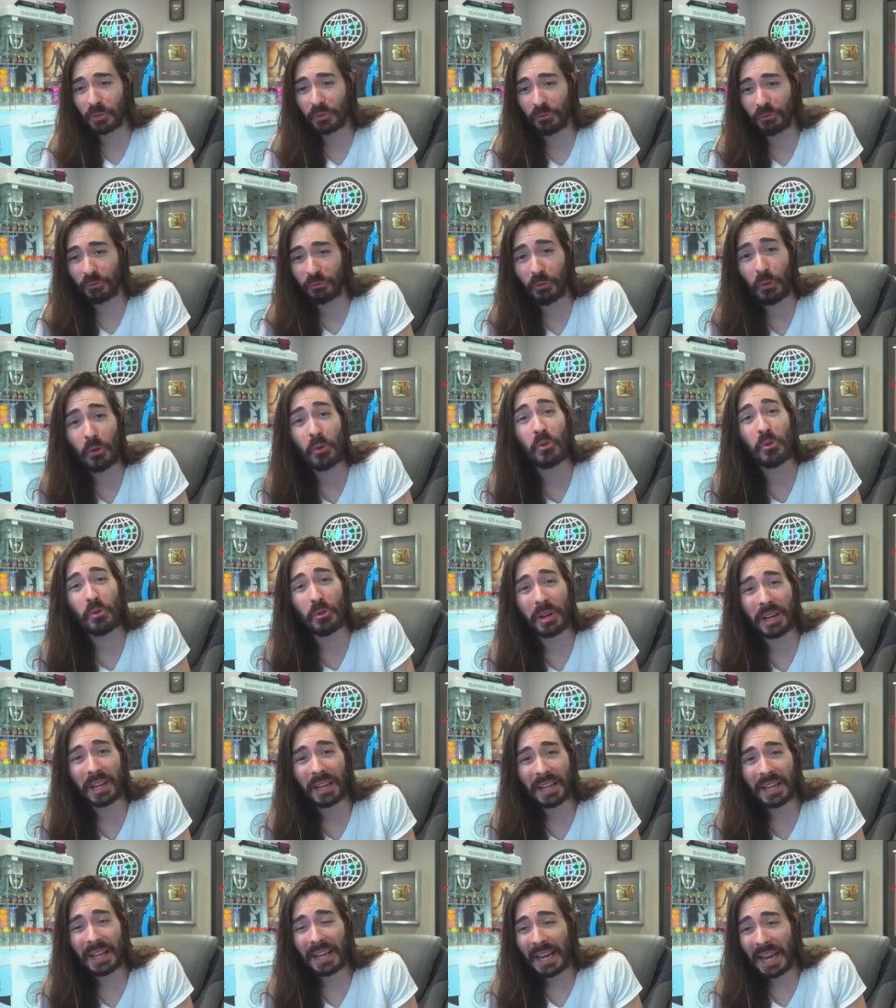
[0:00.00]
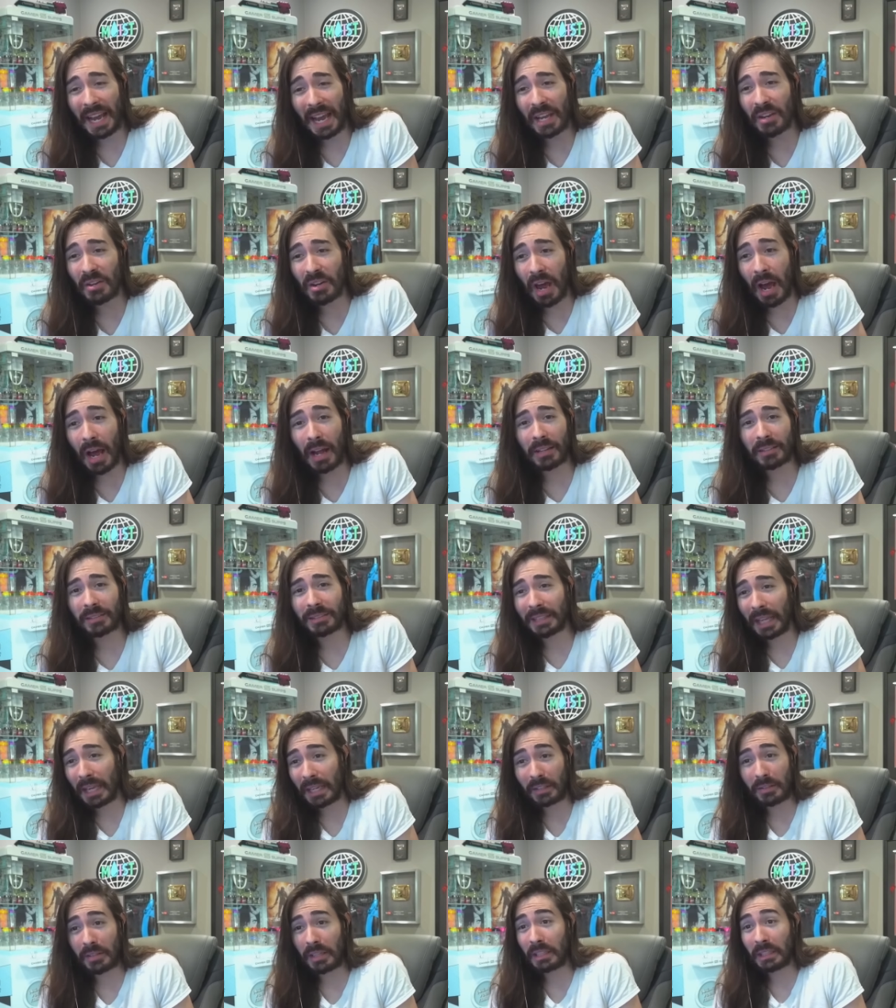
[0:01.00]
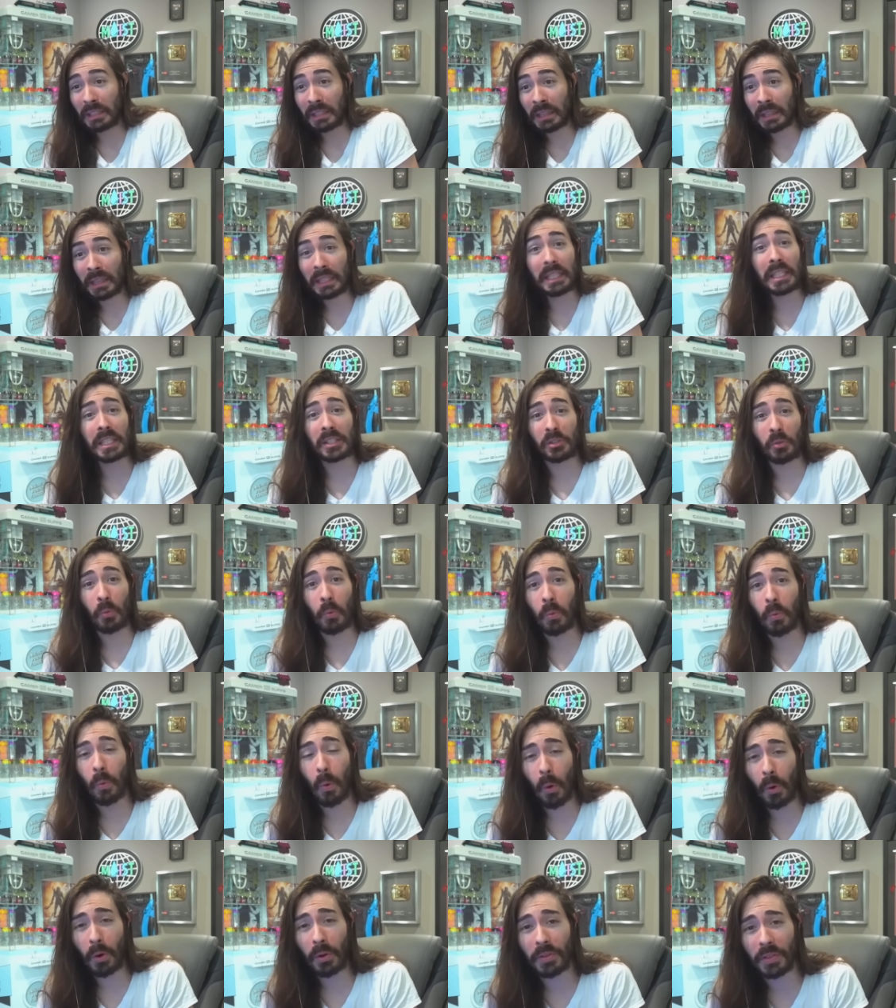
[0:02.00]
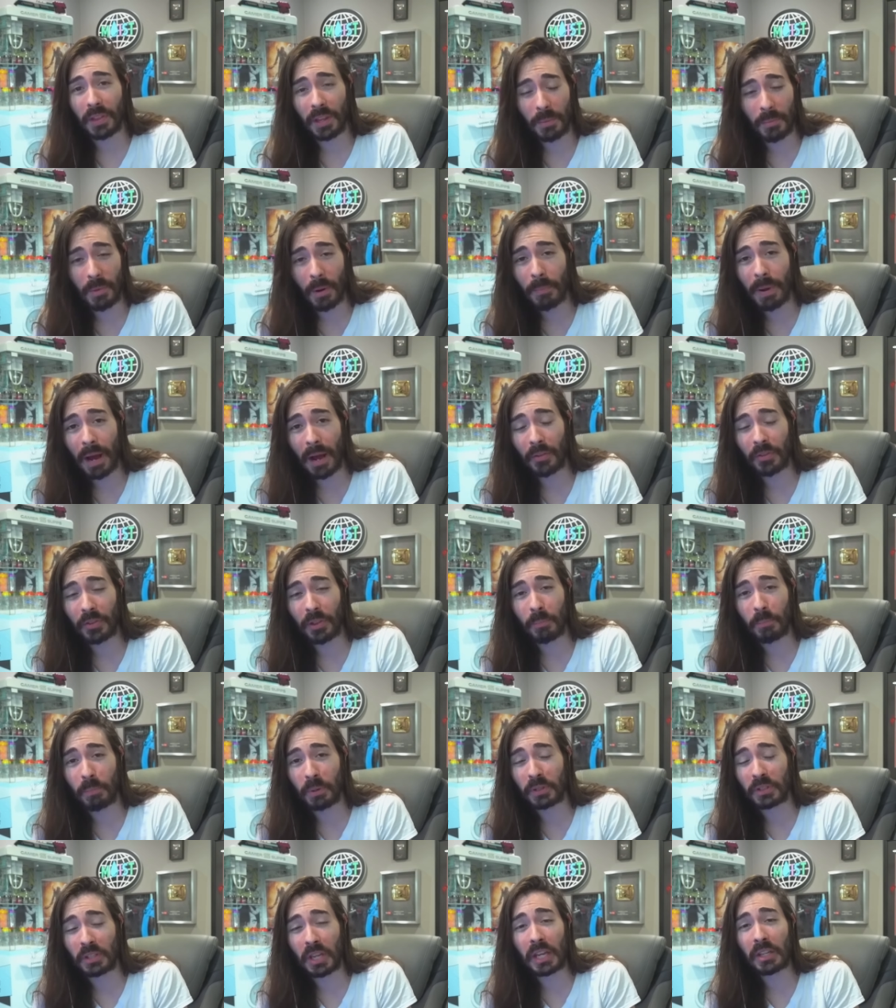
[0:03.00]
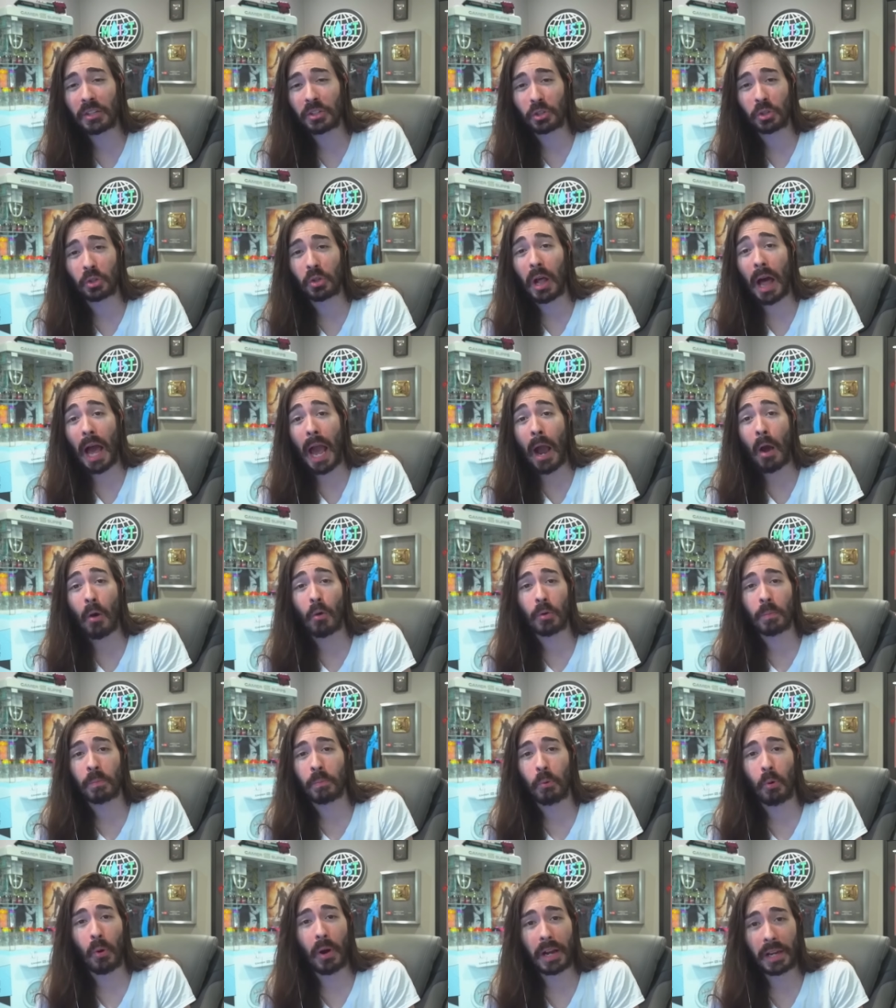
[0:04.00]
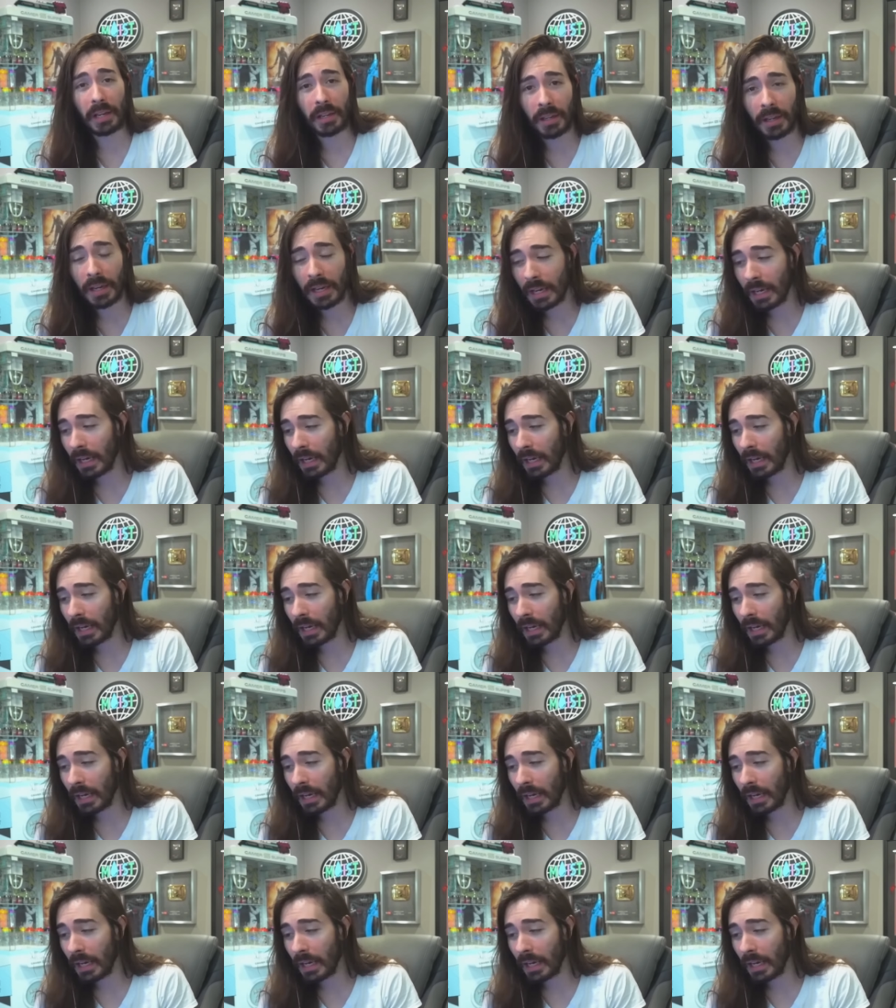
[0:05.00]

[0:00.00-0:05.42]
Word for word: food and not, like, at least warn them about the potential outbreak.